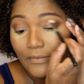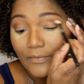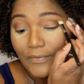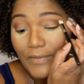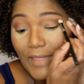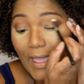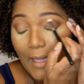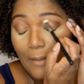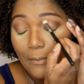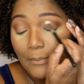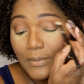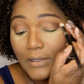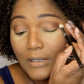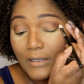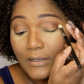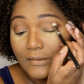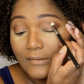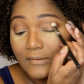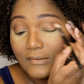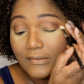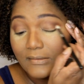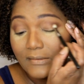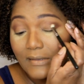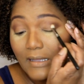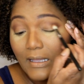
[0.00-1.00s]
that
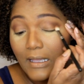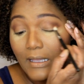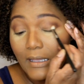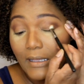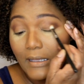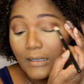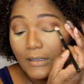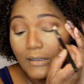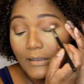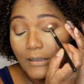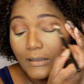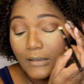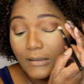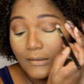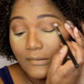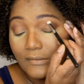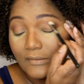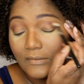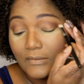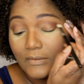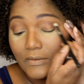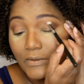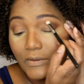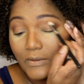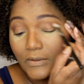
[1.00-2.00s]
being said, it's
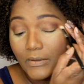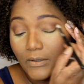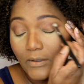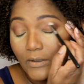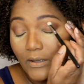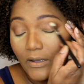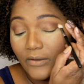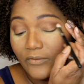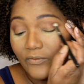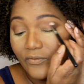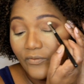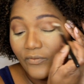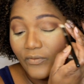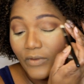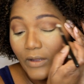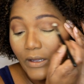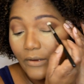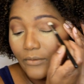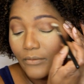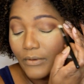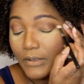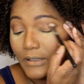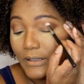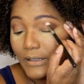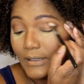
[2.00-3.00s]
still a
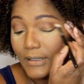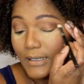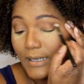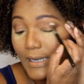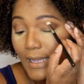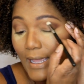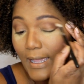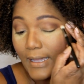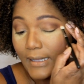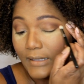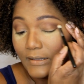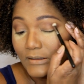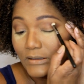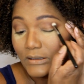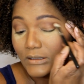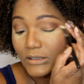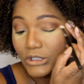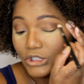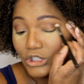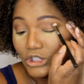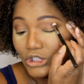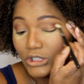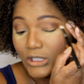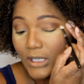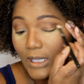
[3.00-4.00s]
very nice
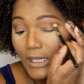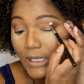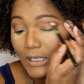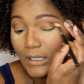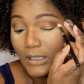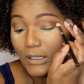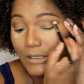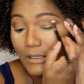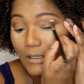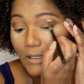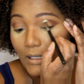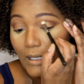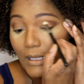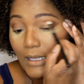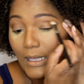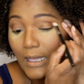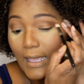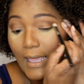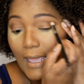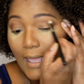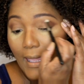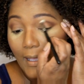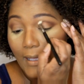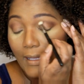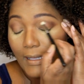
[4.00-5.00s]
shade,
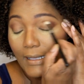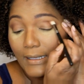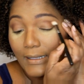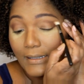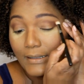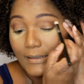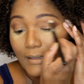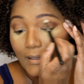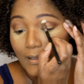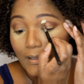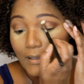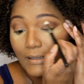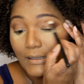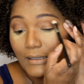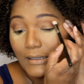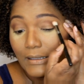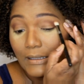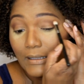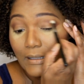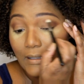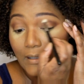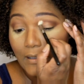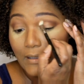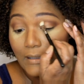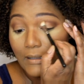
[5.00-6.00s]
and it
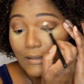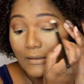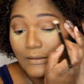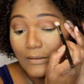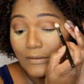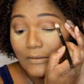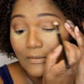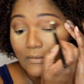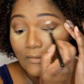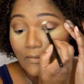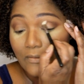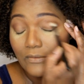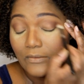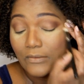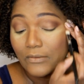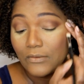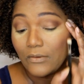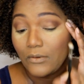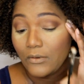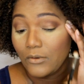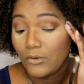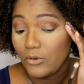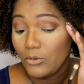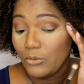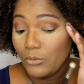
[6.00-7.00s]

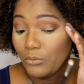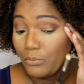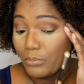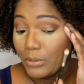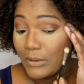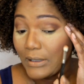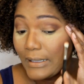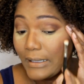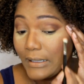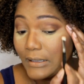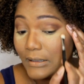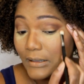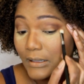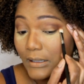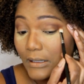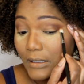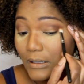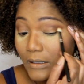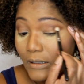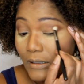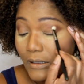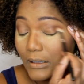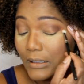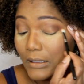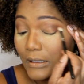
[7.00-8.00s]
is
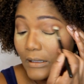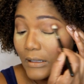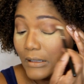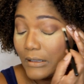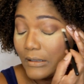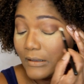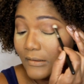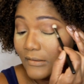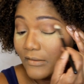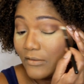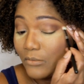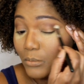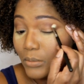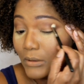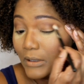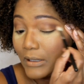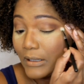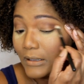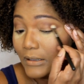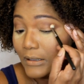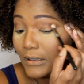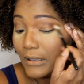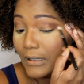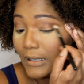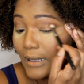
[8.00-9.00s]
blending. It is
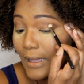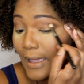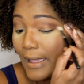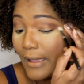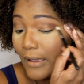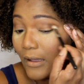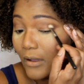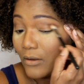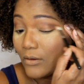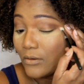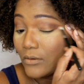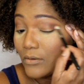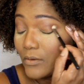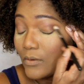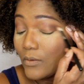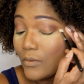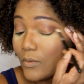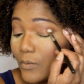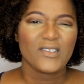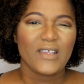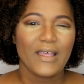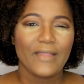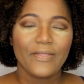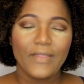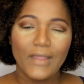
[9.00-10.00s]
blending out.
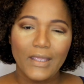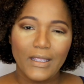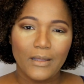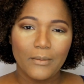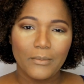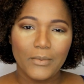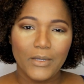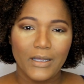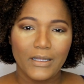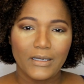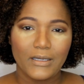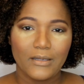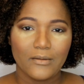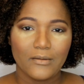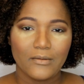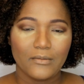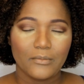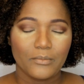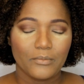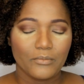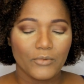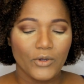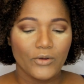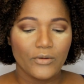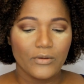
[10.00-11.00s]
So I think I'm going to
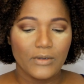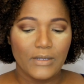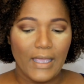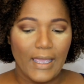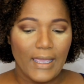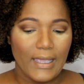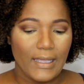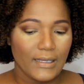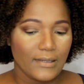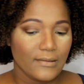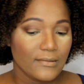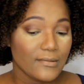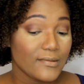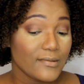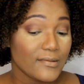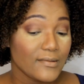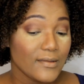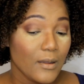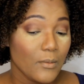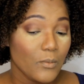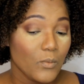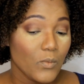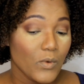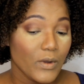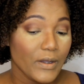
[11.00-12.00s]
create
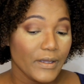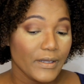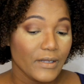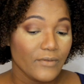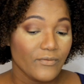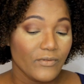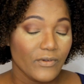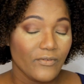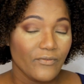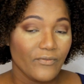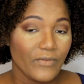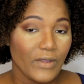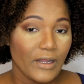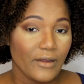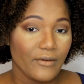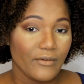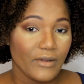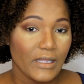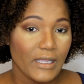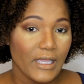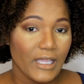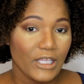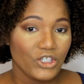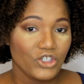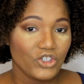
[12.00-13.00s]
somewhat of a
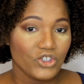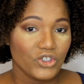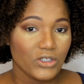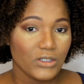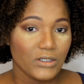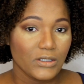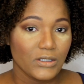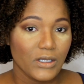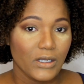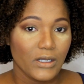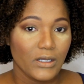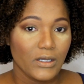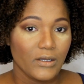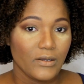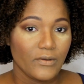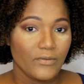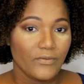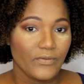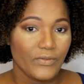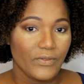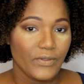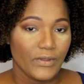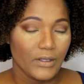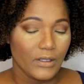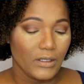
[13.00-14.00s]
variation
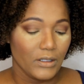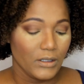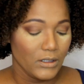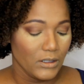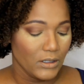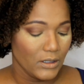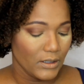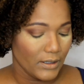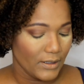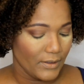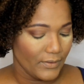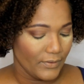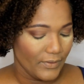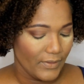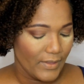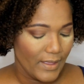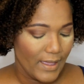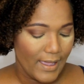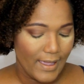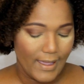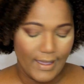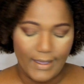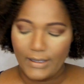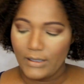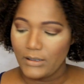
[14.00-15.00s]
of the look
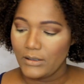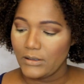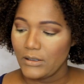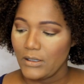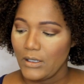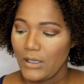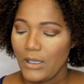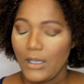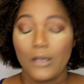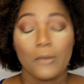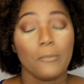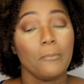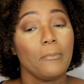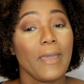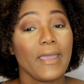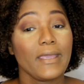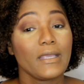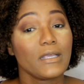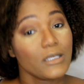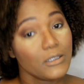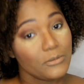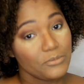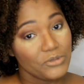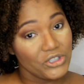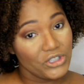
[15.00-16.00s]
that
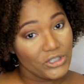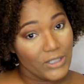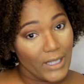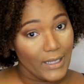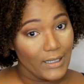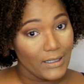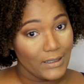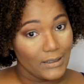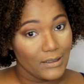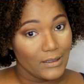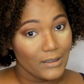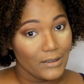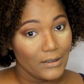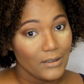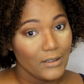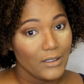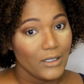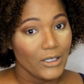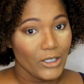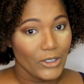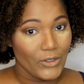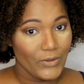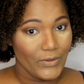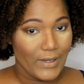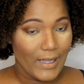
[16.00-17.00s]
Makeup Shayla
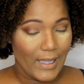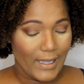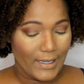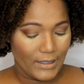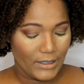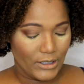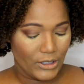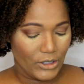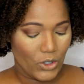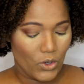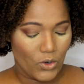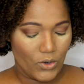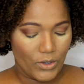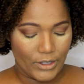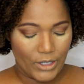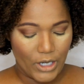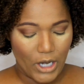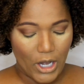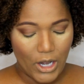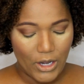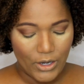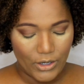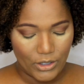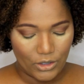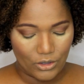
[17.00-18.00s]
created on
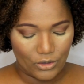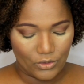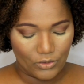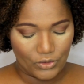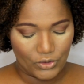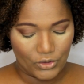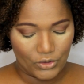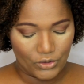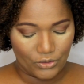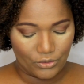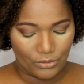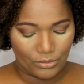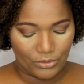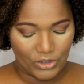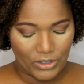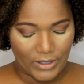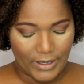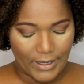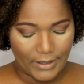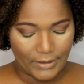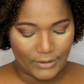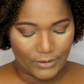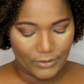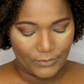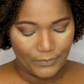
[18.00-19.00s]
her YouTube
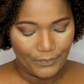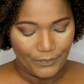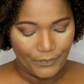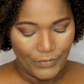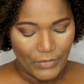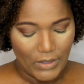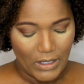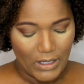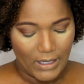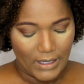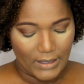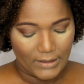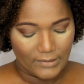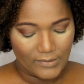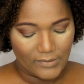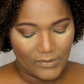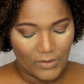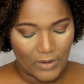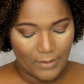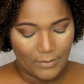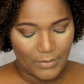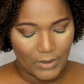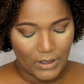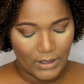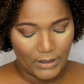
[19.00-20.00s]
channel. And
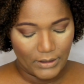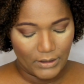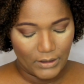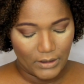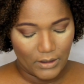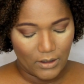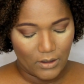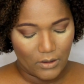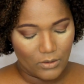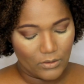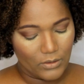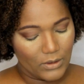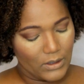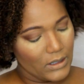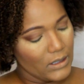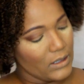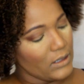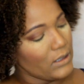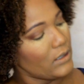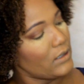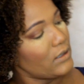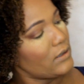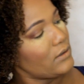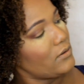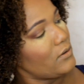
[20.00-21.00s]
so I'm going to go
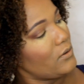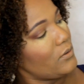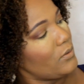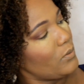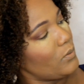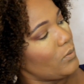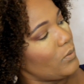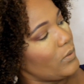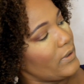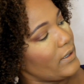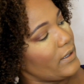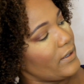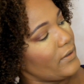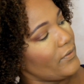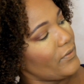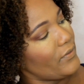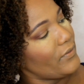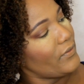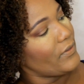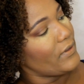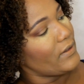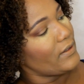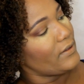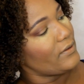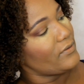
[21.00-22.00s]
in
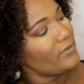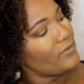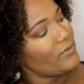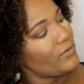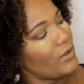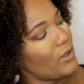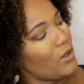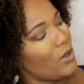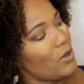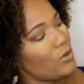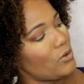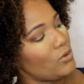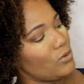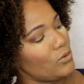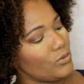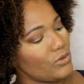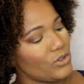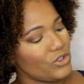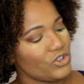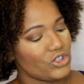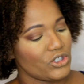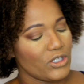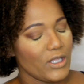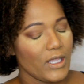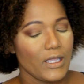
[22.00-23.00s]
with this gold
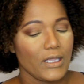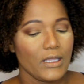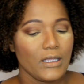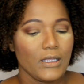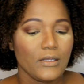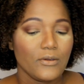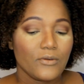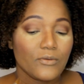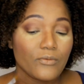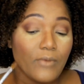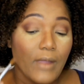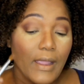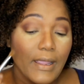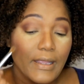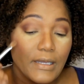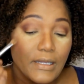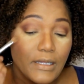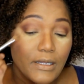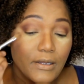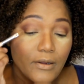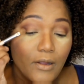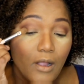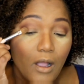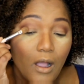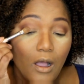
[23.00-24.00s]
shade right
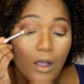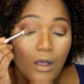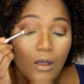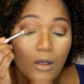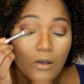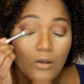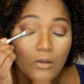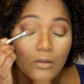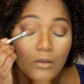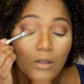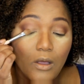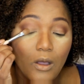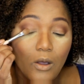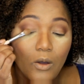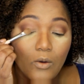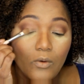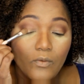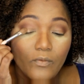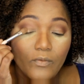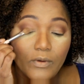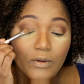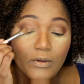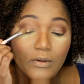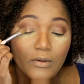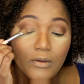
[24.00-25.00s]
here all
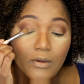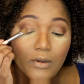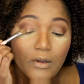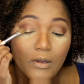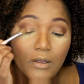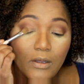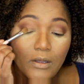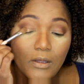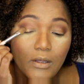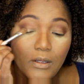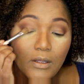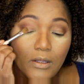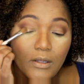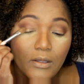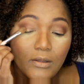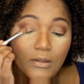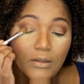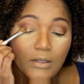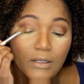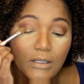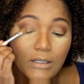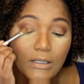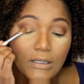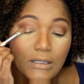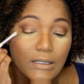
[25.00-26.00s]
over
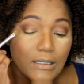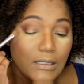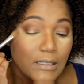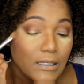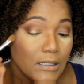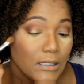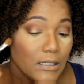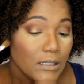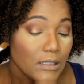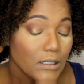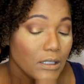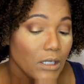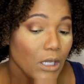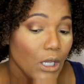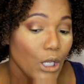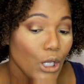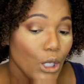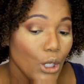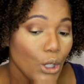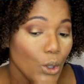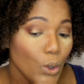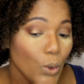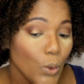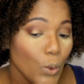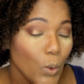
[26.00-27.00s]
the lid.
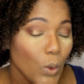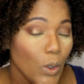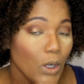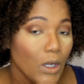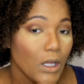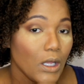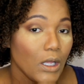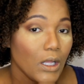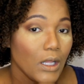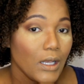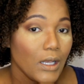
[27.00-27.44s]
Oh,